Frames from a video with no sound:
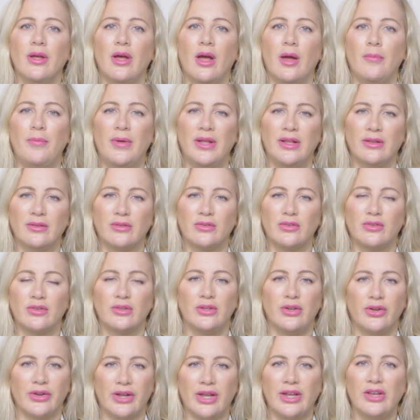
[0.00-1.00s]
a bit
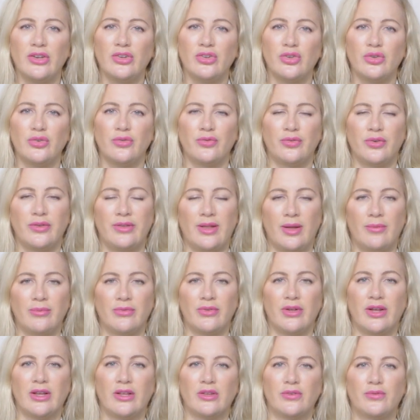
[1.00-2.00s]
sluggish for them
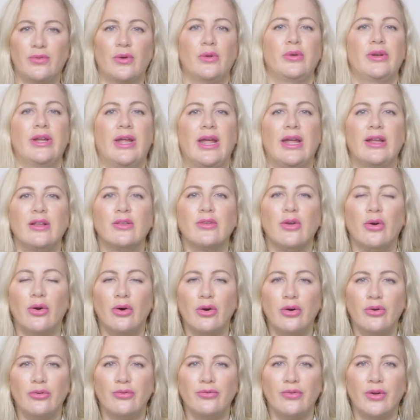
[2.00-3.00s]
to exfoliate
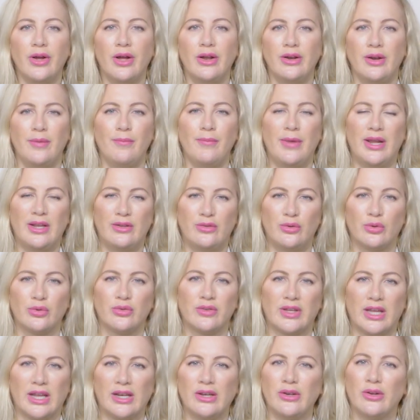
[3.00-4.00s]
off, and it makes your
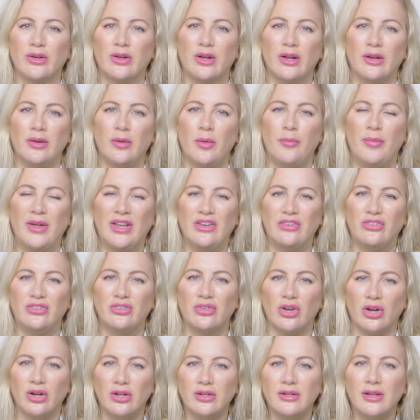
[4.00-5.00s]
skin look a bit
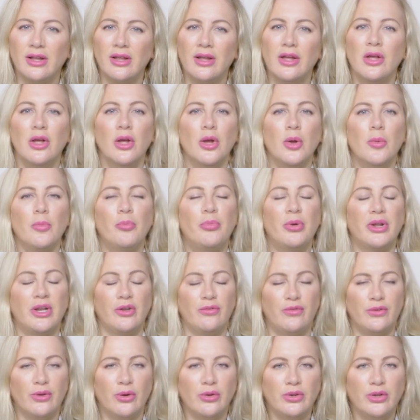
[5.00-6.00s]
dull. But
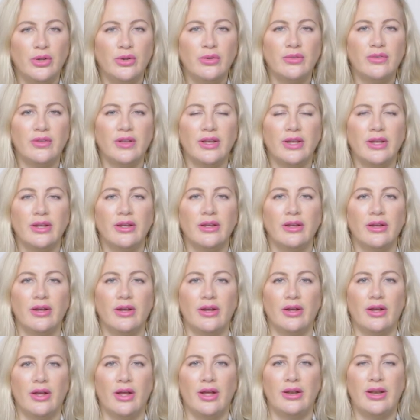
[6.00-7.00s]
if you're using
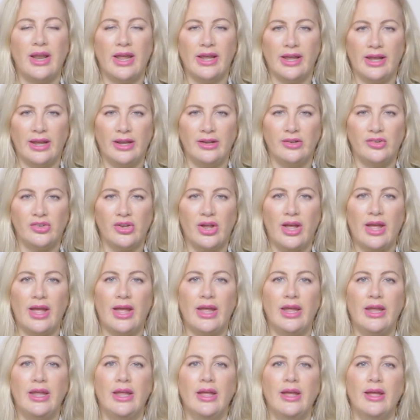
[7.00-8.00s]
an
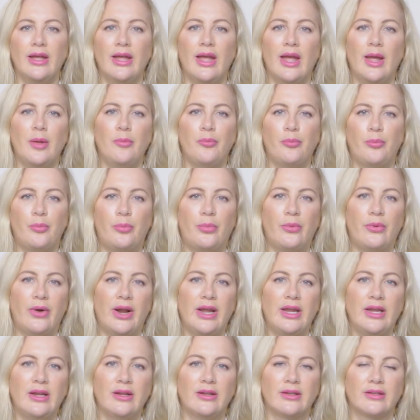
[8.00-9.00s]
AHA, it
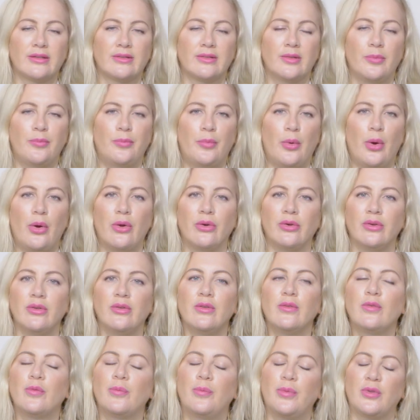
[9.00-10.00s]
breaks the
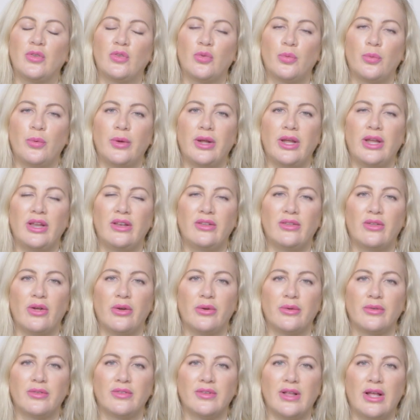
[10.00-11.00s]
bonds between
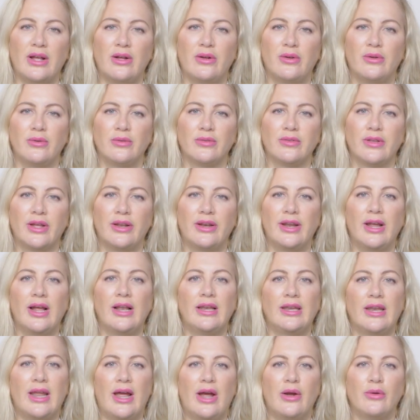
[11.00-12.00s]
those cells and it
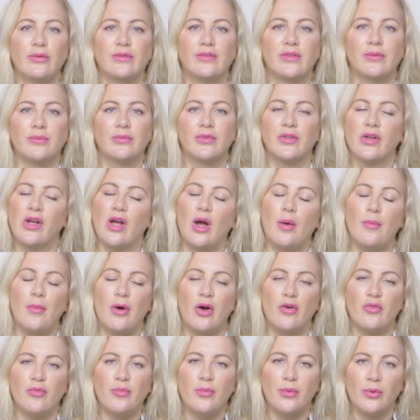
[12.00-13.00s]
allows them to come
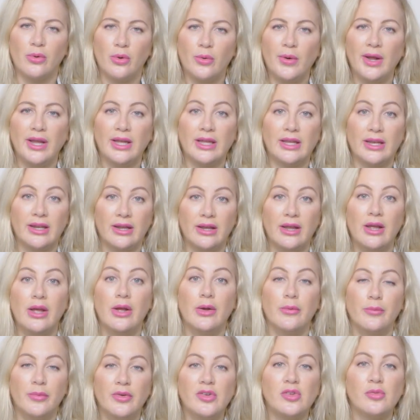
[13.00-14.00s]
off more quickly,
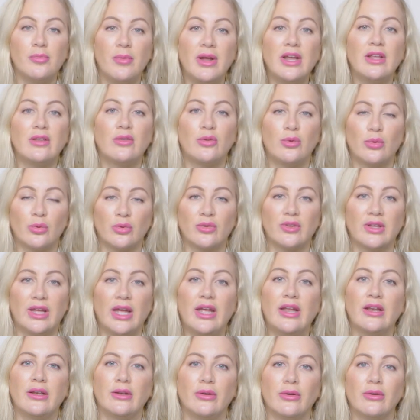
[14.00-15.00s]
which makes your
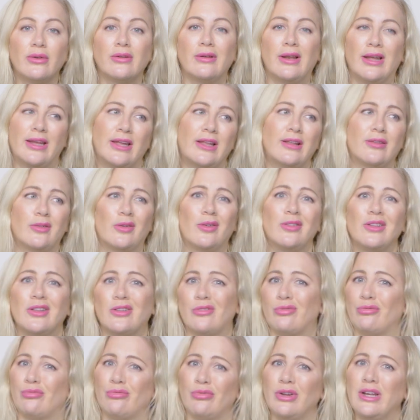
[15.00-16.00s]
skin look like it's got
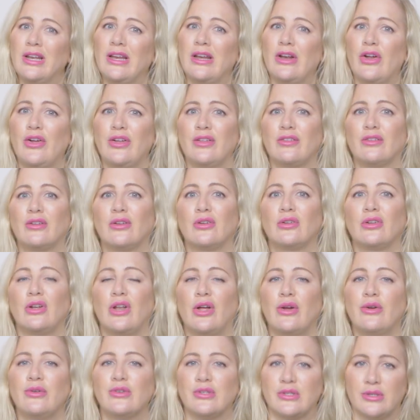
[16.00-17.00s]
this really nice
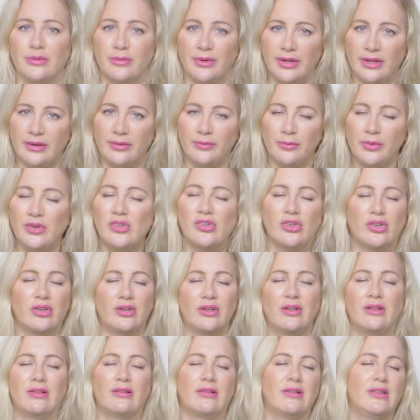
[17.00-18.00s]
glow to it, which
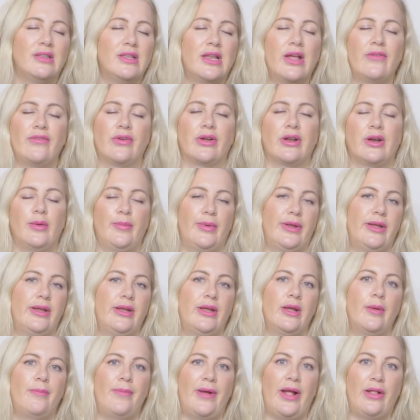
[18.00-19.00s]
is never going to be
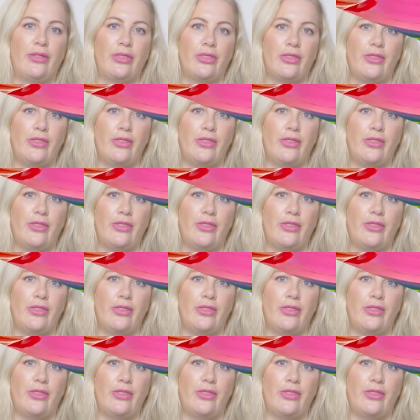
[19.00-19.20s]
a bad